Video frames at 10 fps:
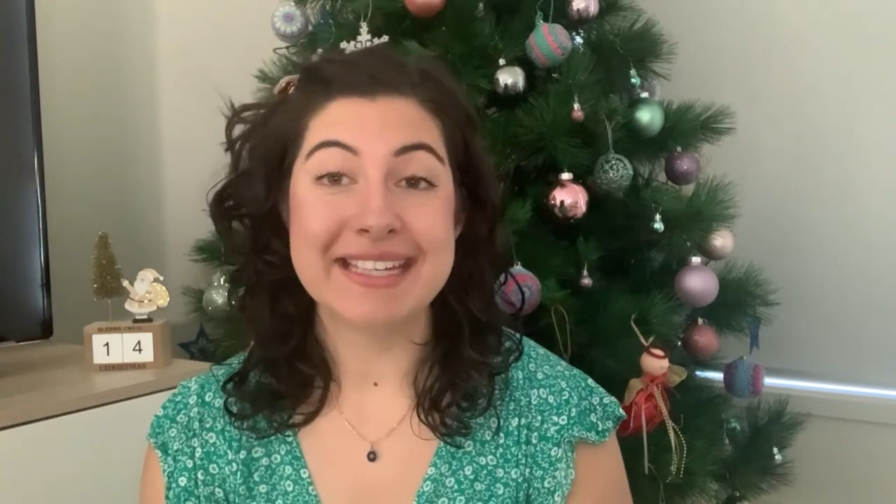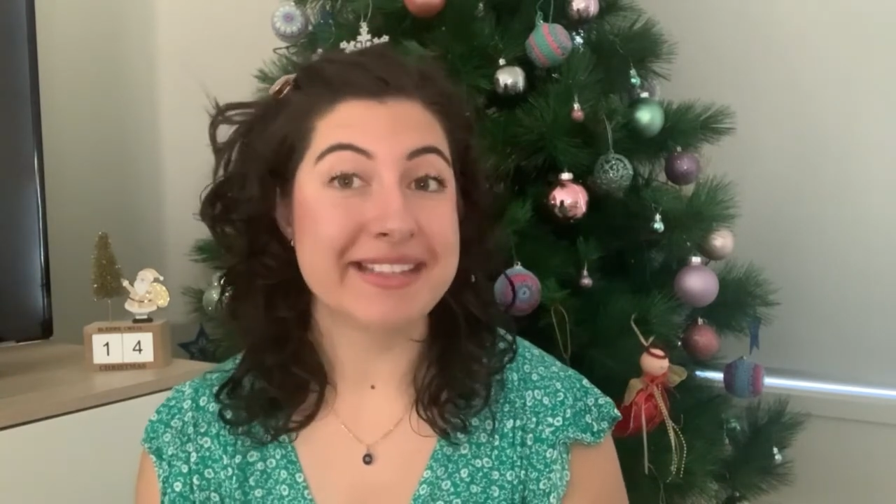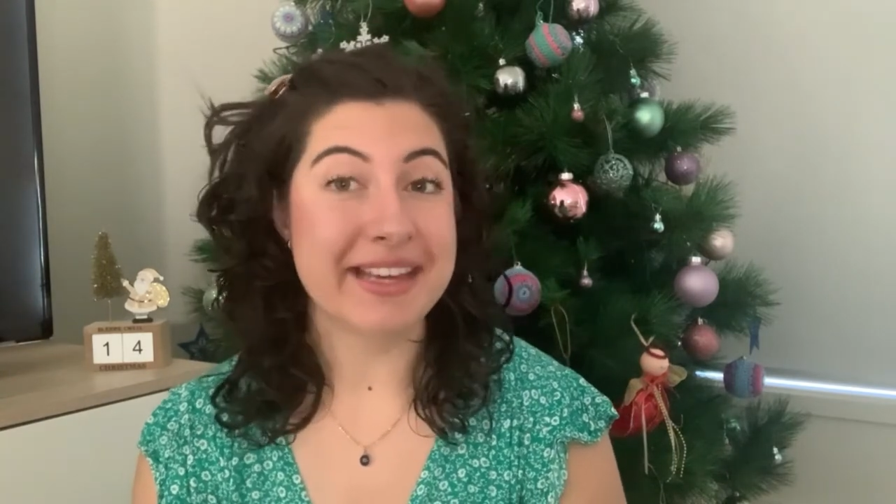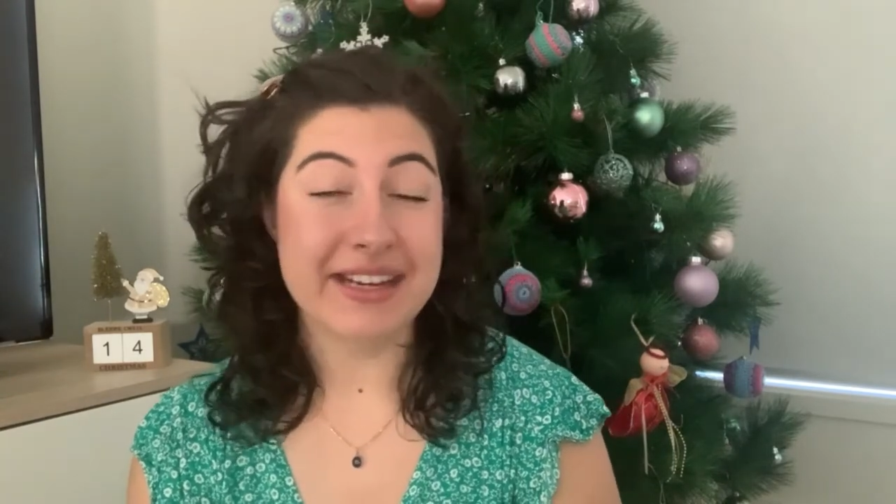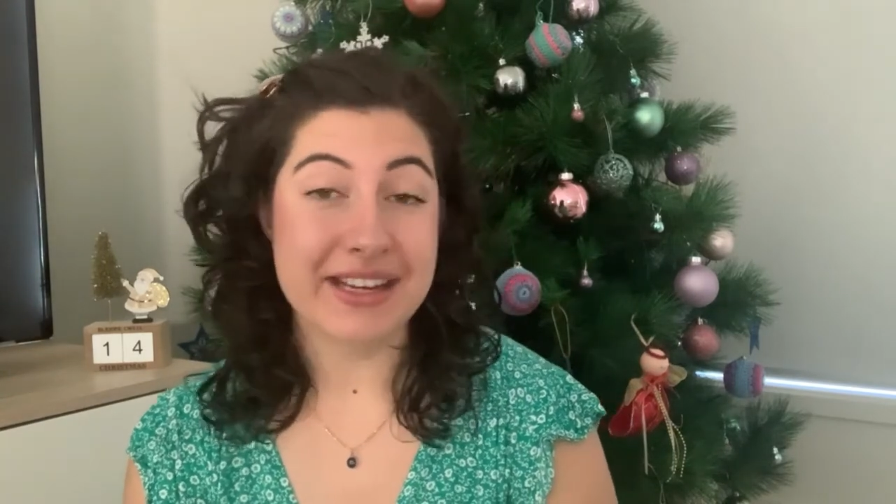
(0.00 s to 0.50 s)

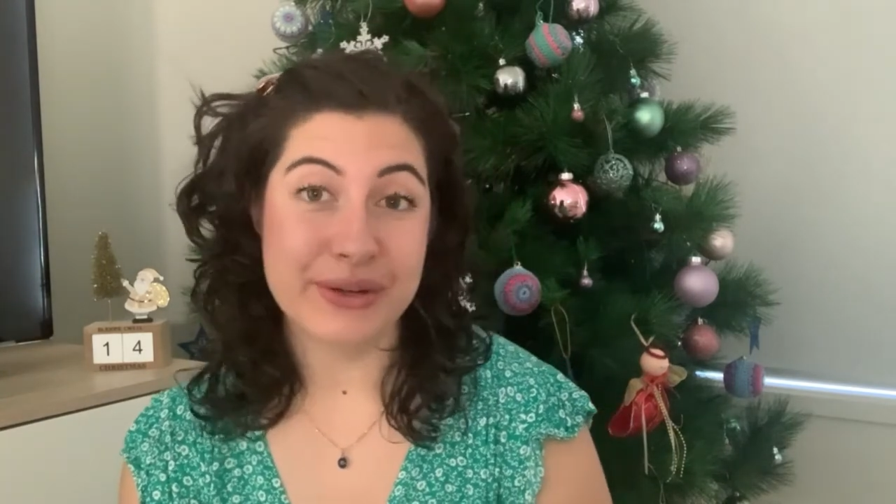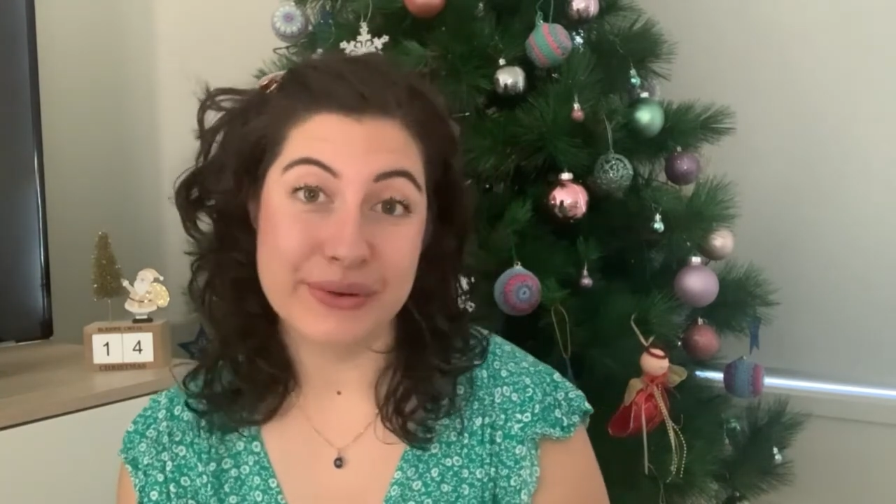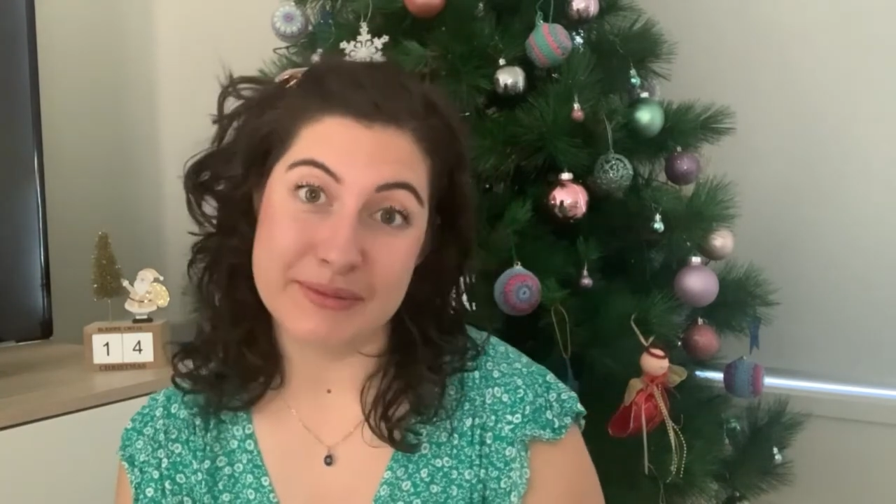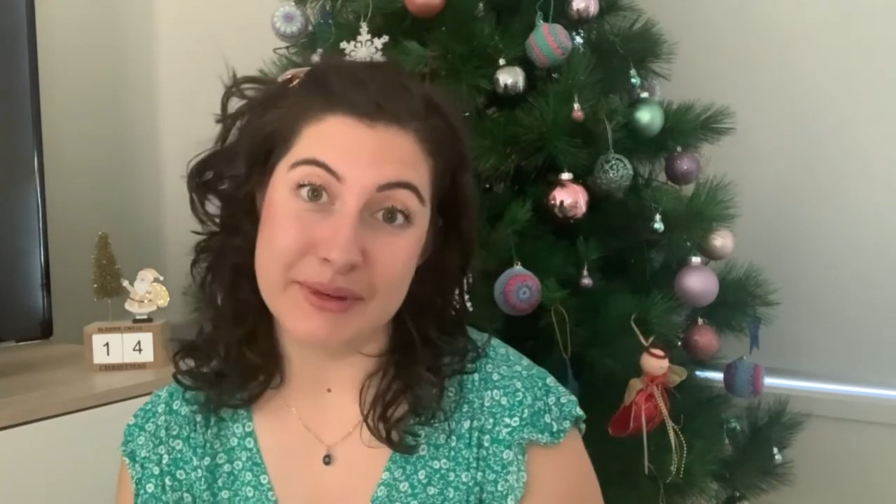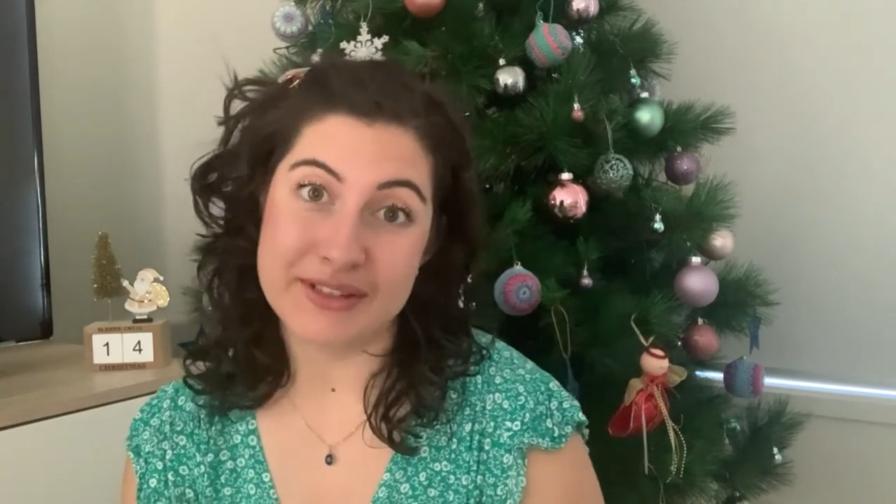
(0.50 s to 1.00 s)
Sandy, who
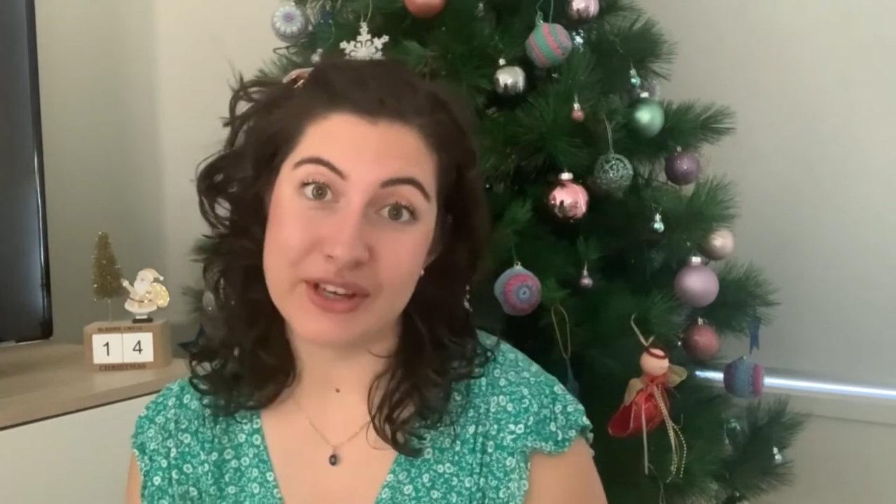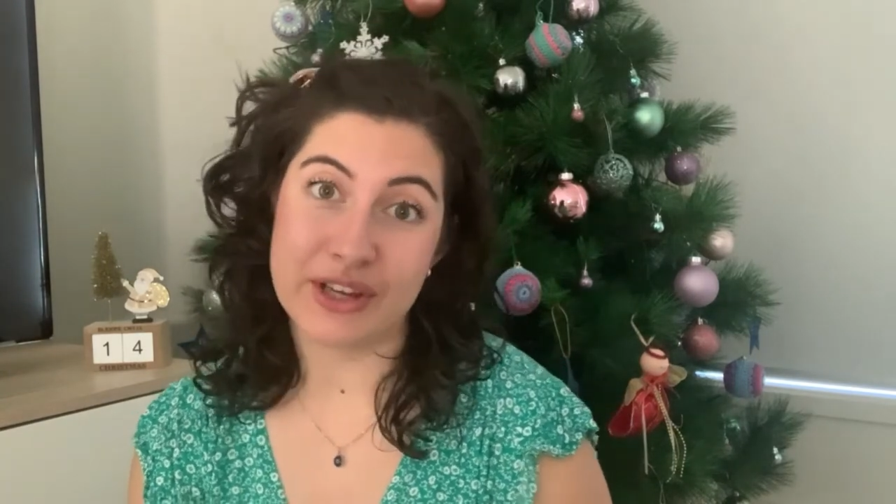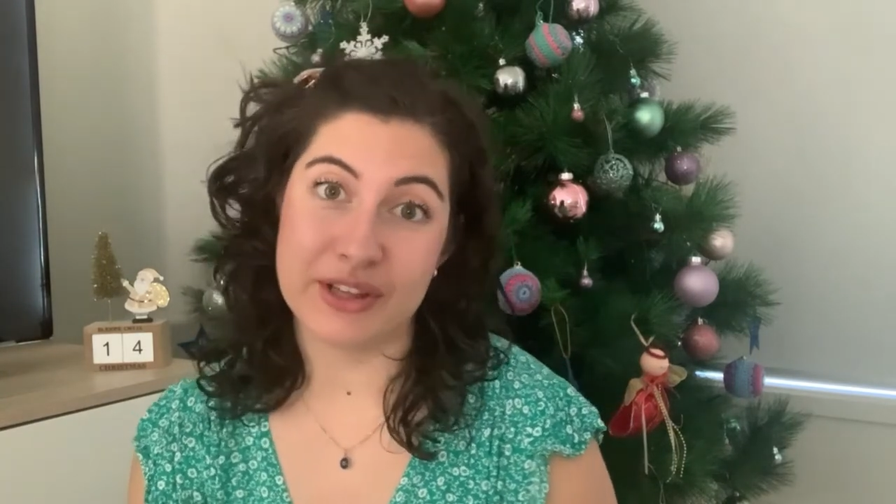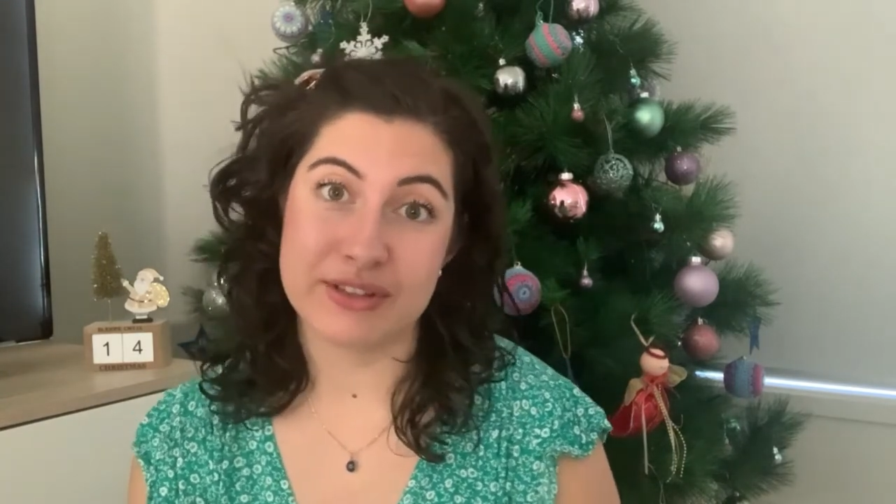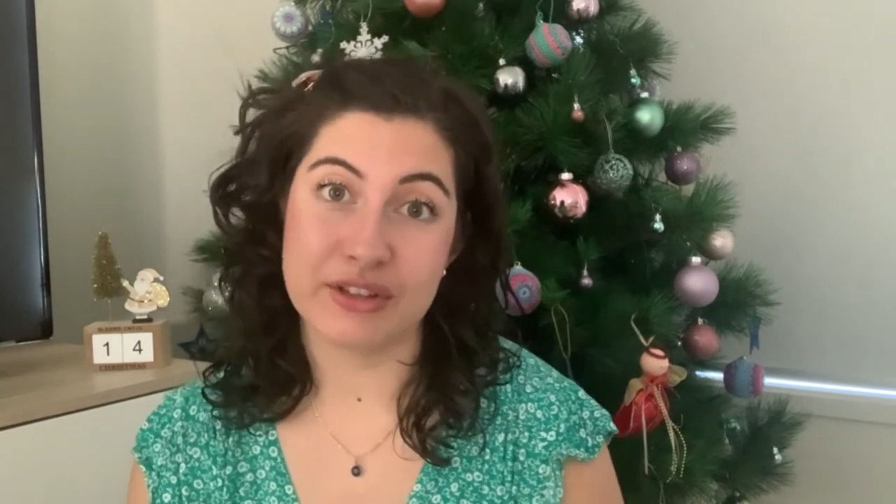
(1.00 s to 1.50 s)
is my
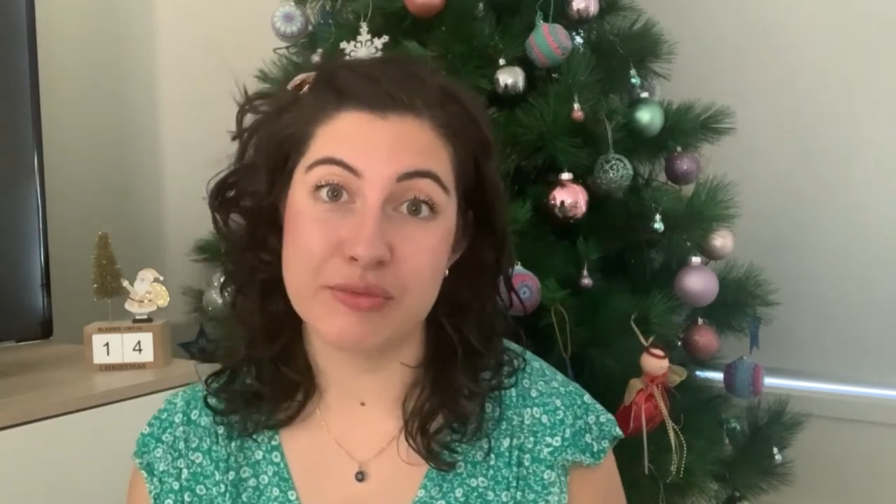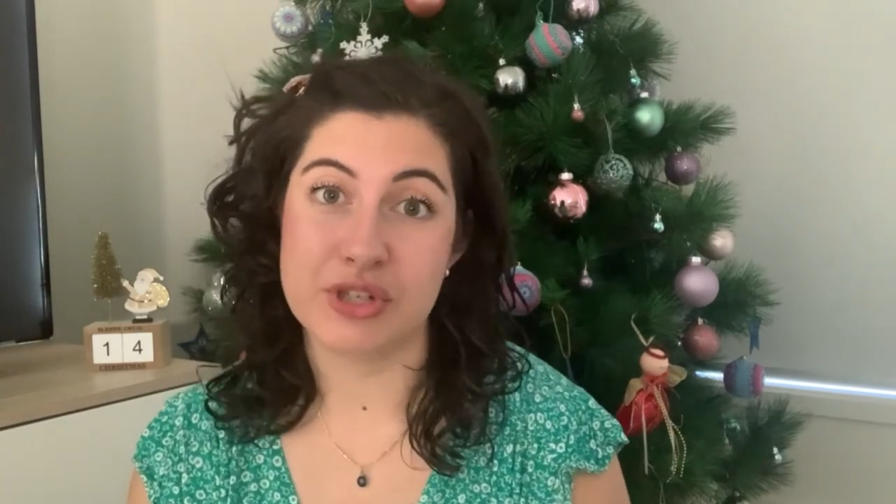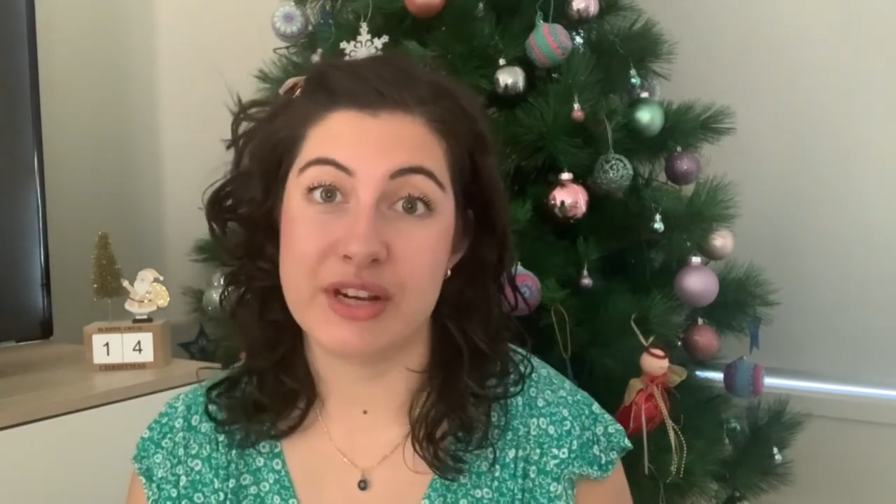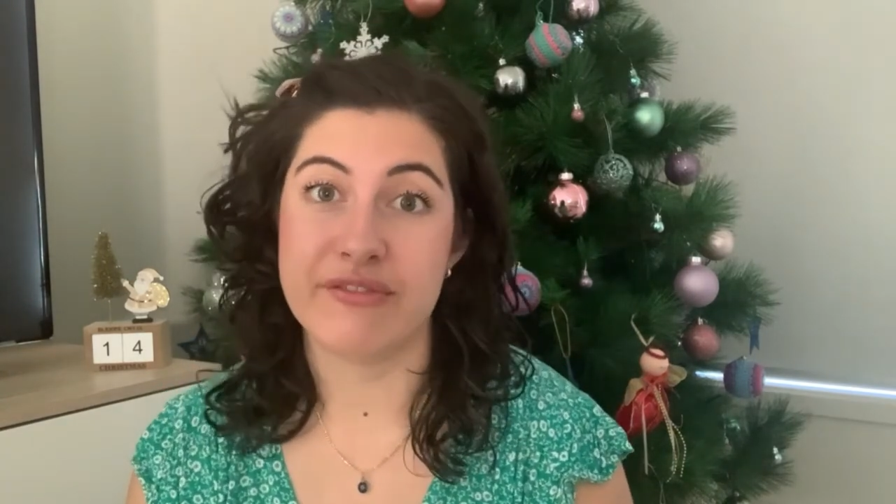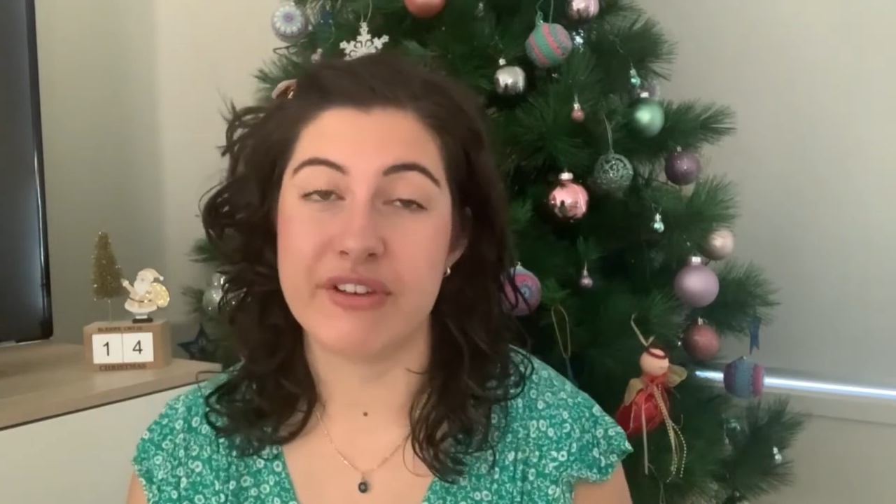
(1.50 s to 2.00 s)
circular sock
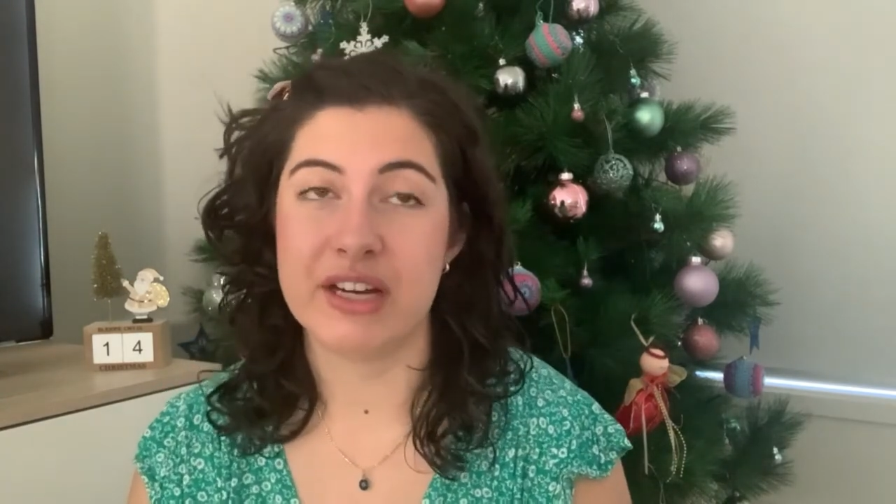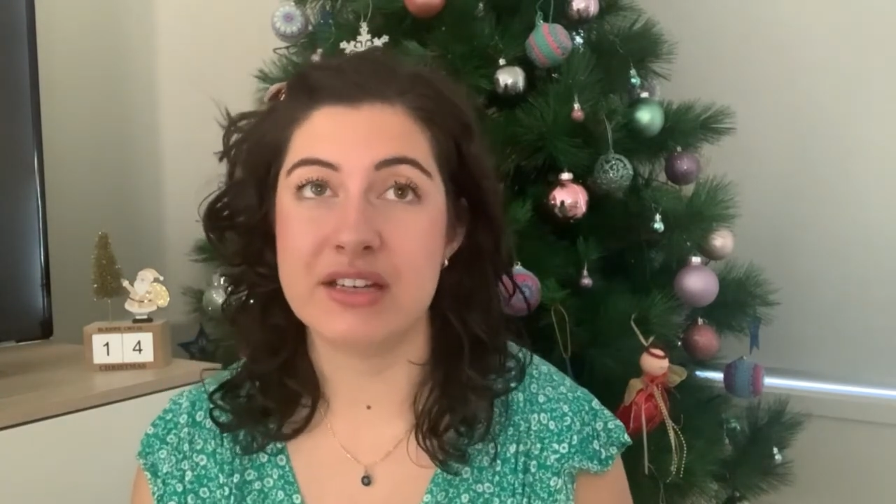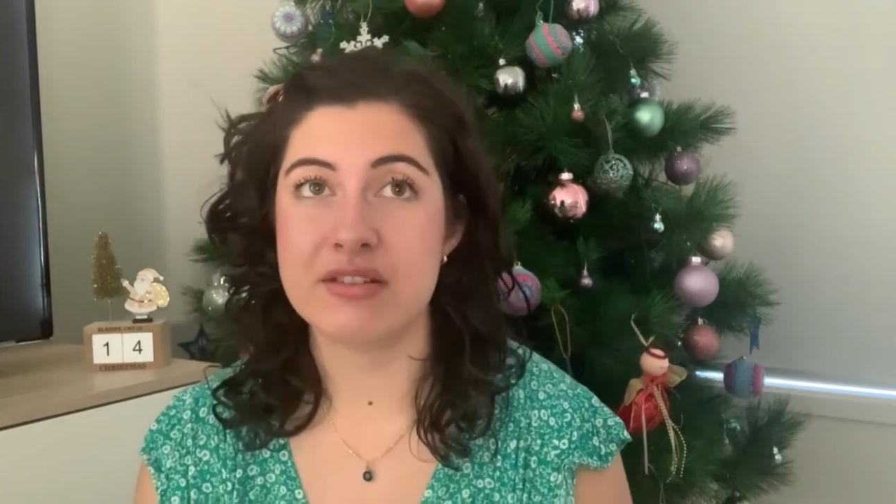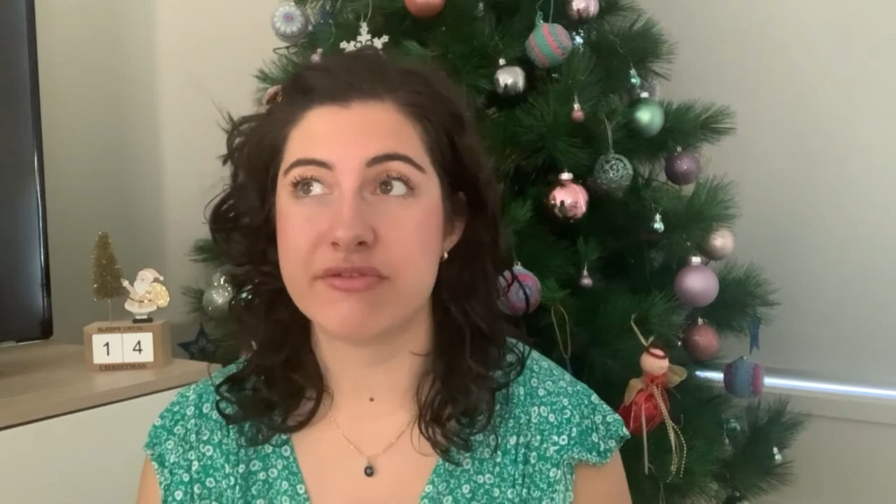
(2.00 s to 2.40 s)
machine friend